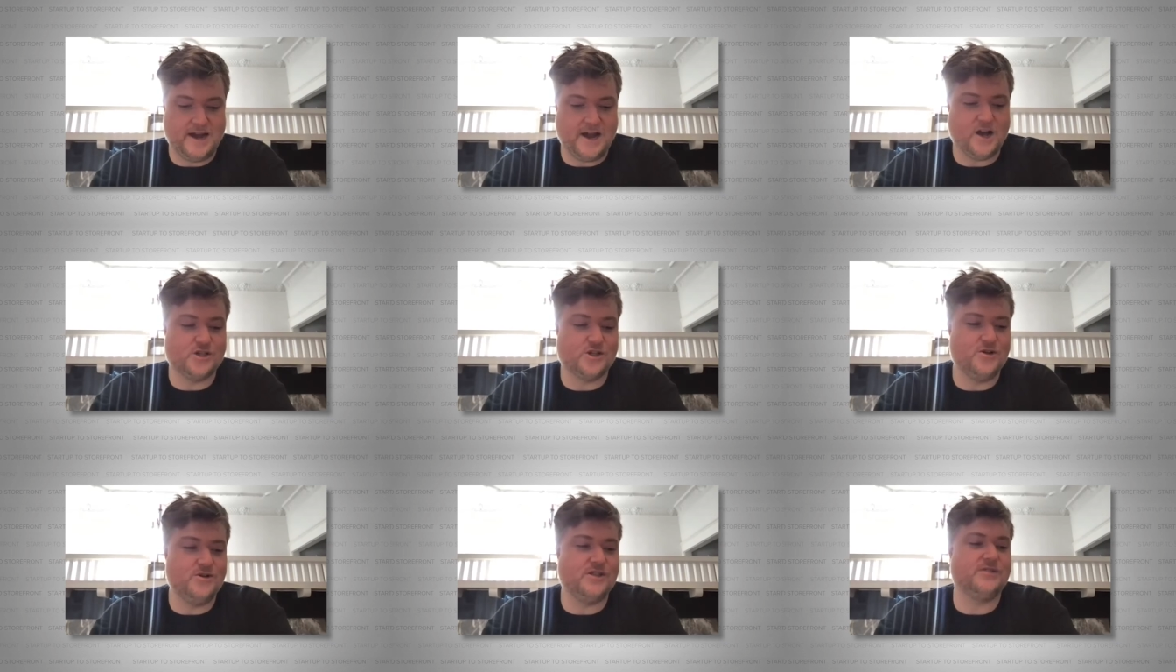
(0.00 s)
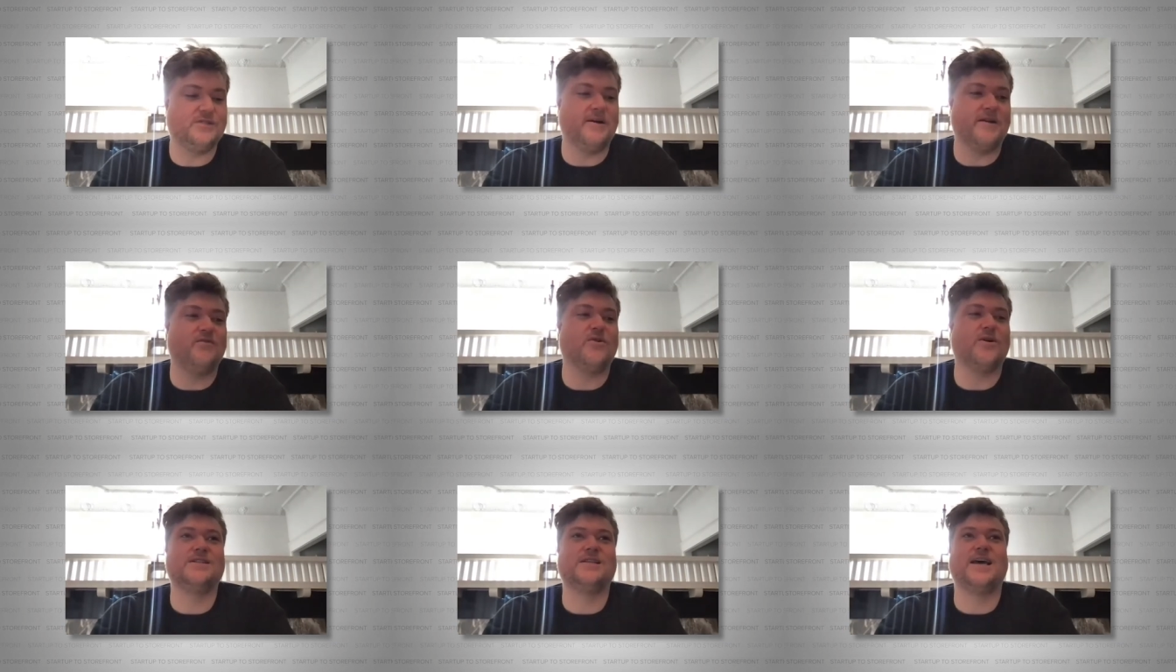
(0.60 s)
I also use this
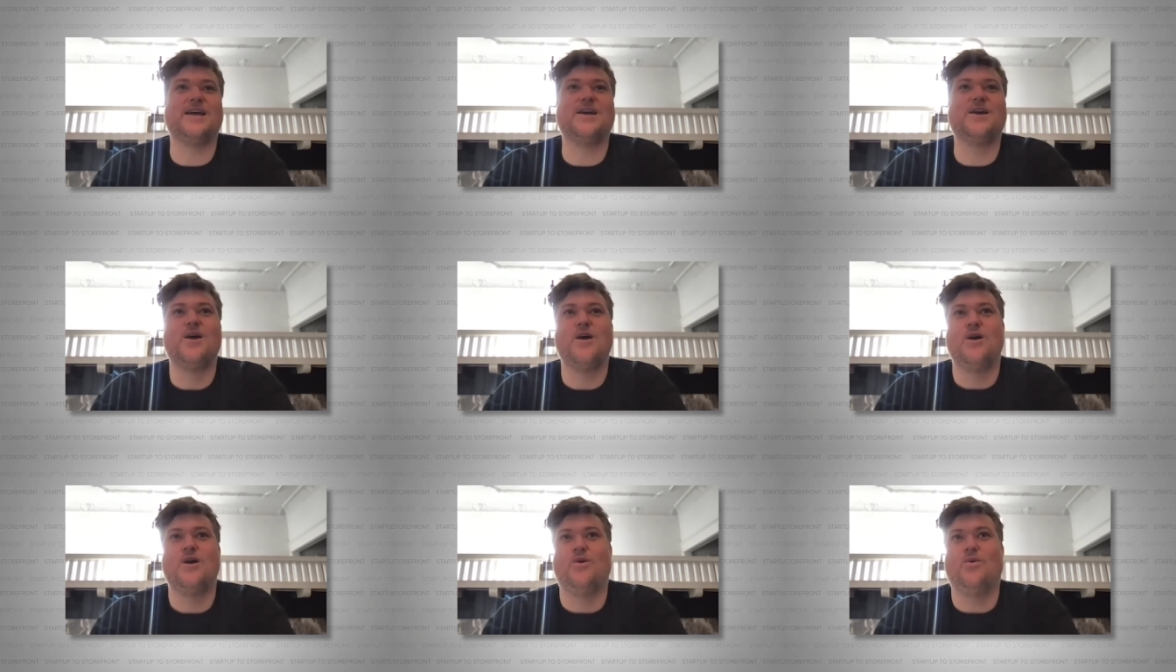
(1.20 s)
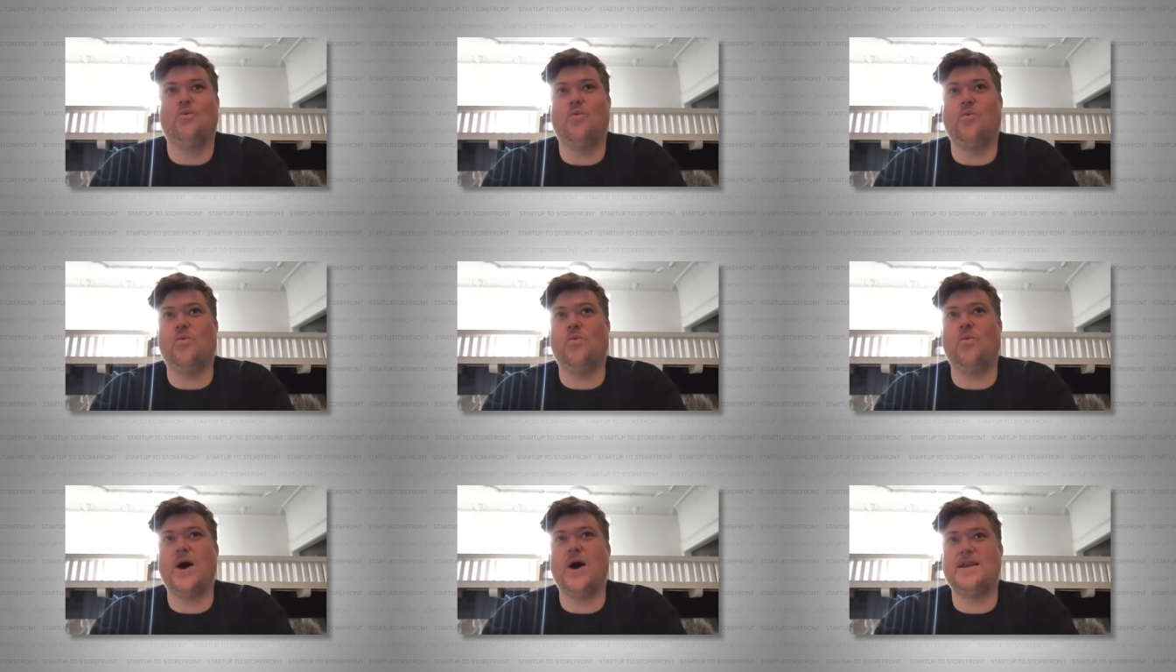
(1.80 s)
metaphor. It's like
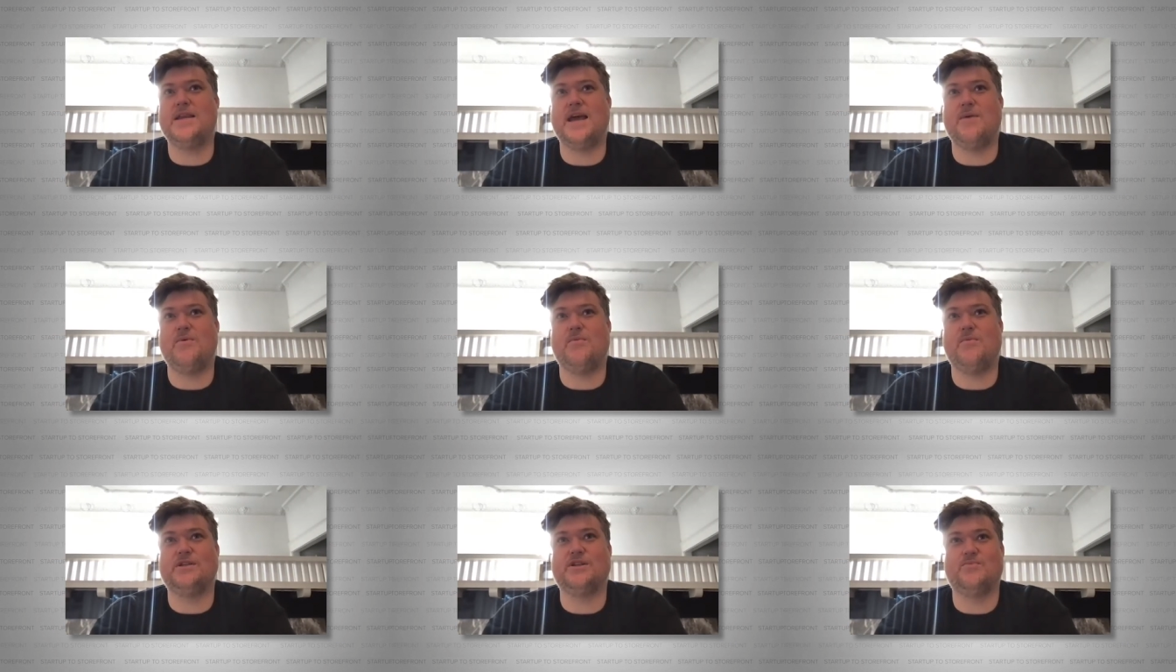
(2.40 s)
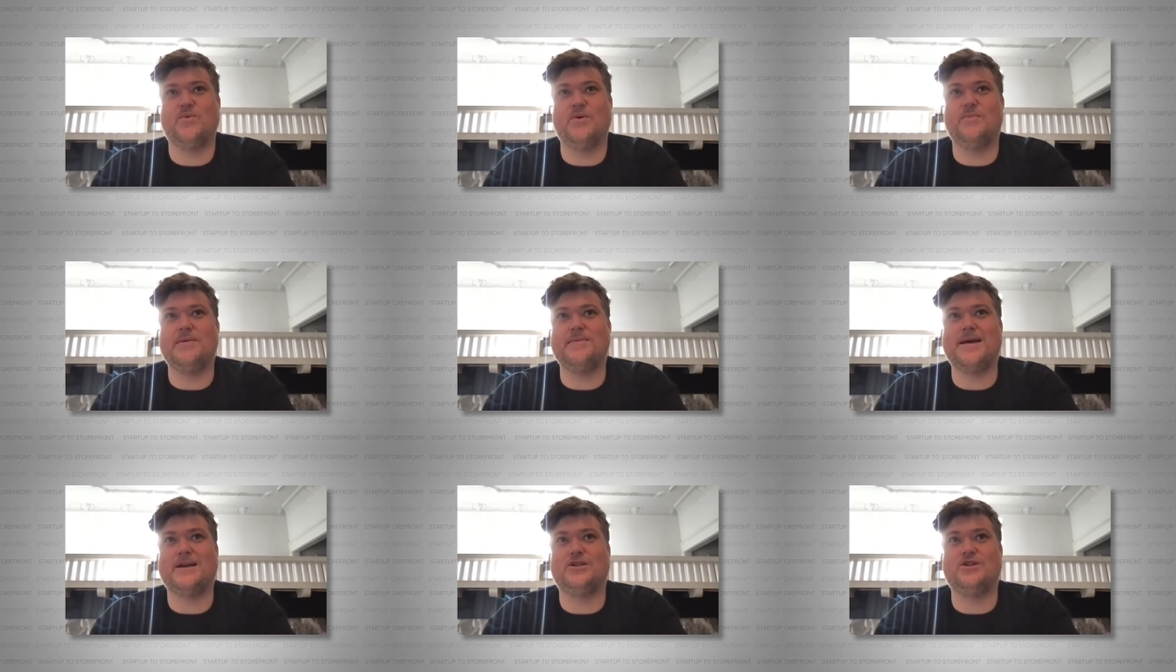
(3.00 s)
one day when we when
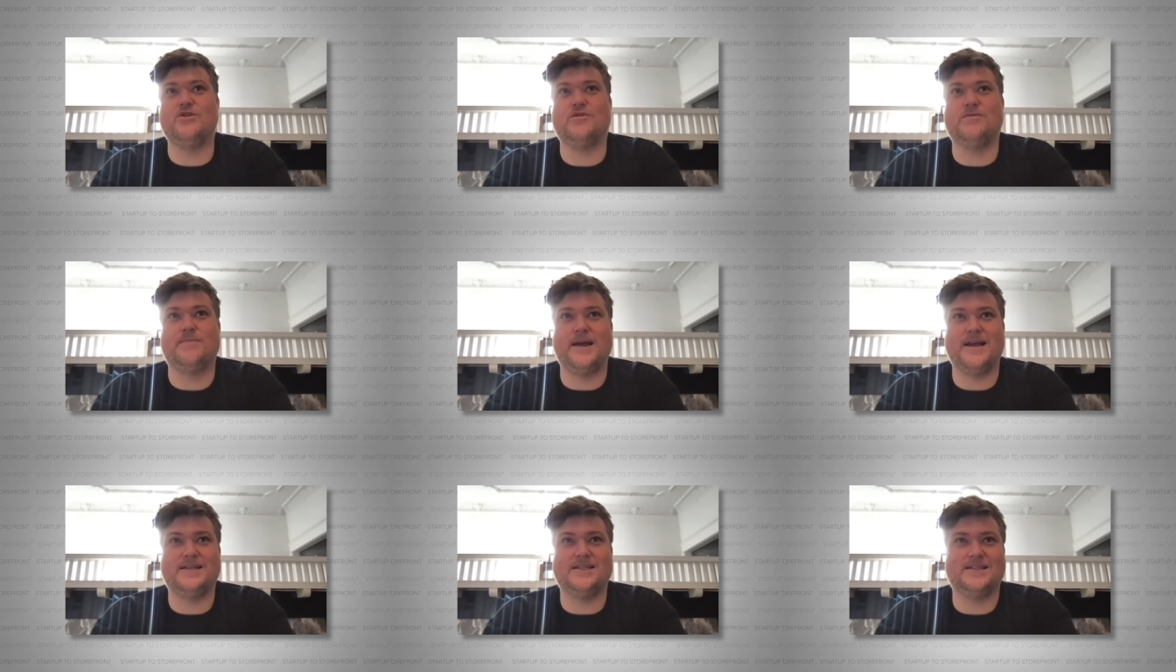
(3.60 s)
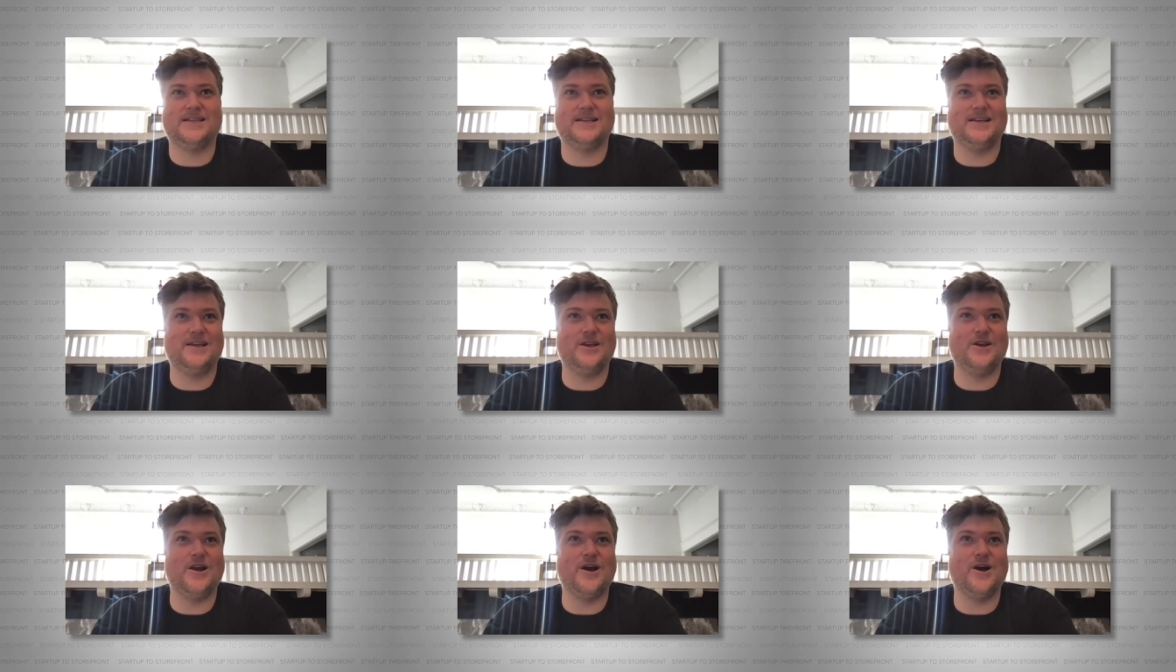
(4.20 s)
we make toothpaste,
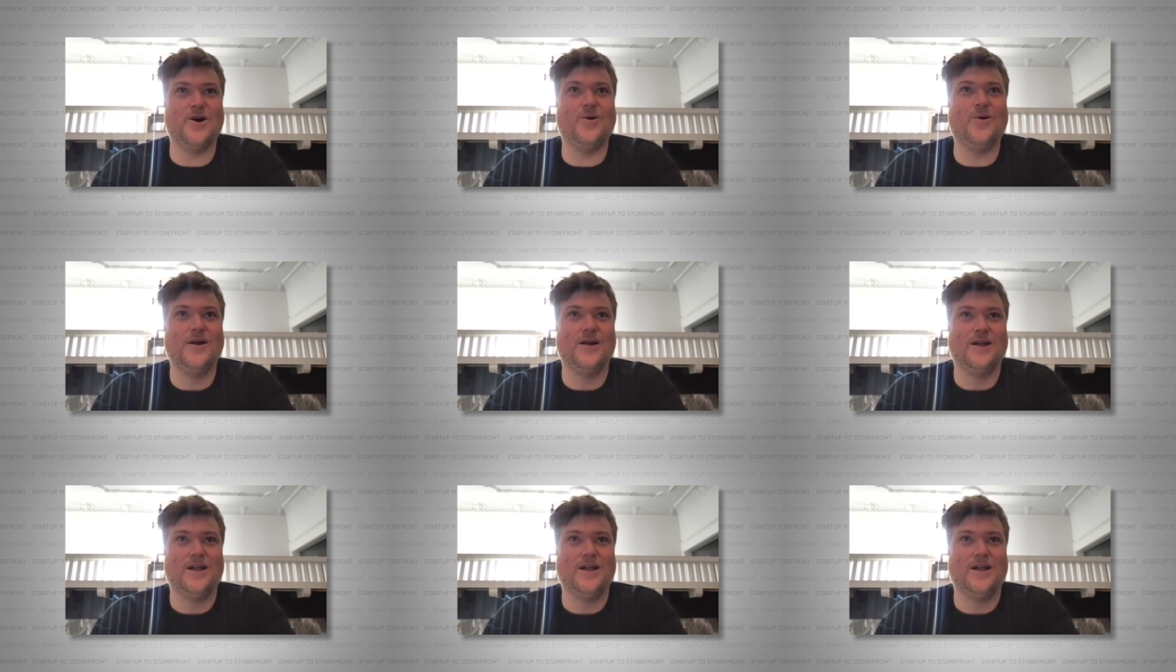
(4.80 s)
you know,